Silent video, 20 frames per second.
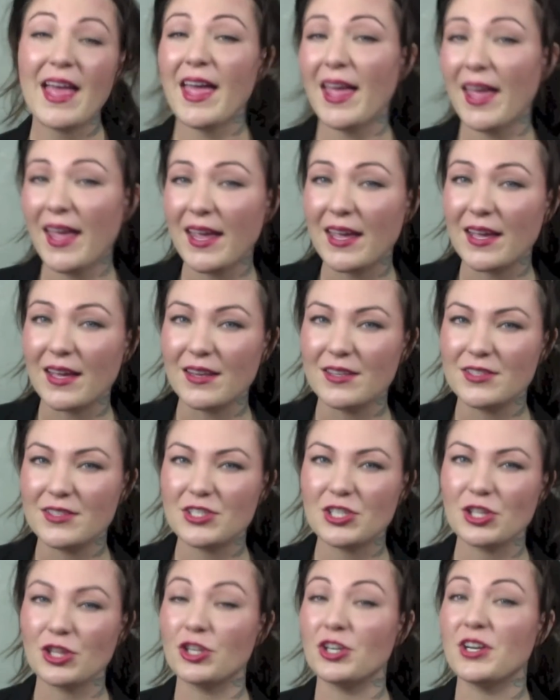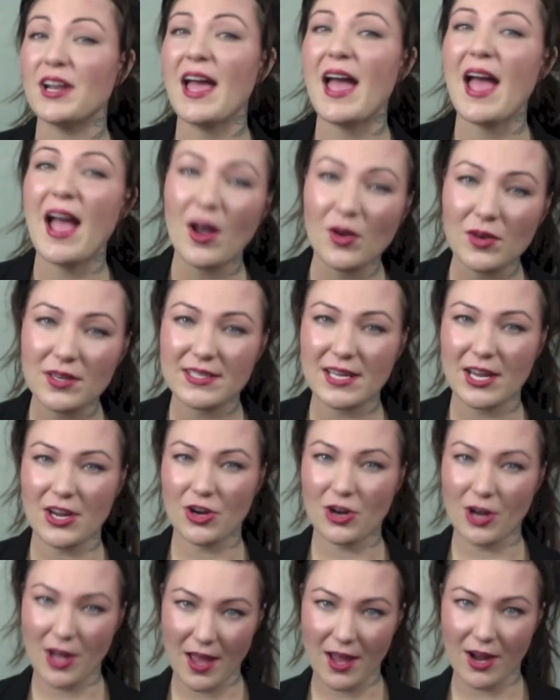And to learn how to dye your
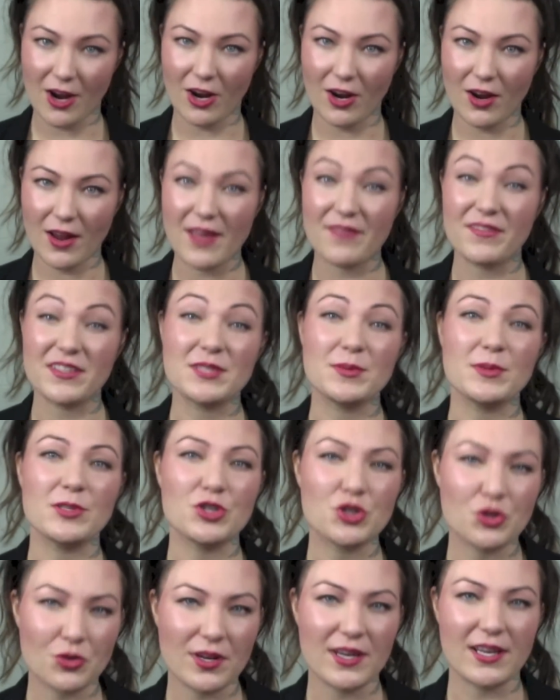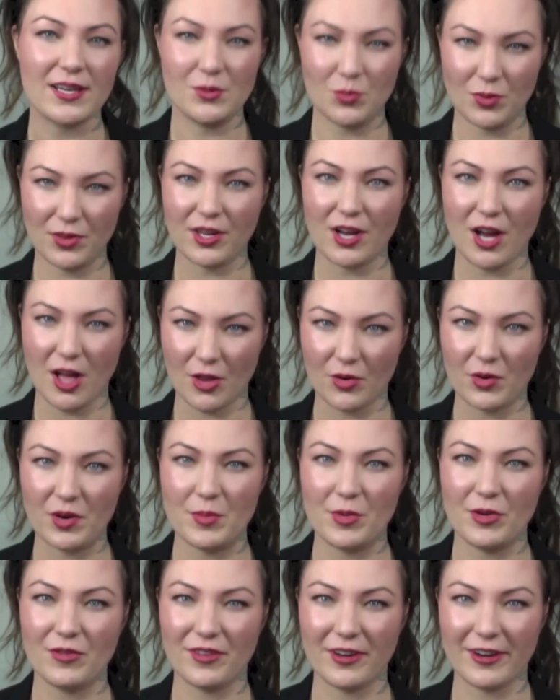hair if it's been treated with a color
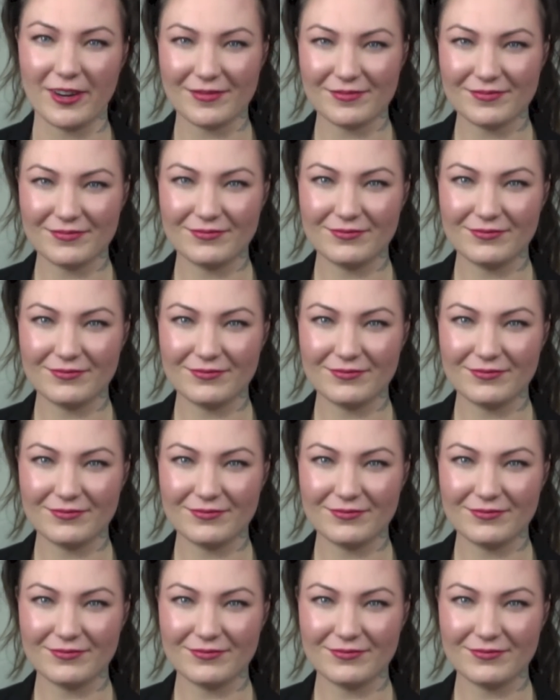remover.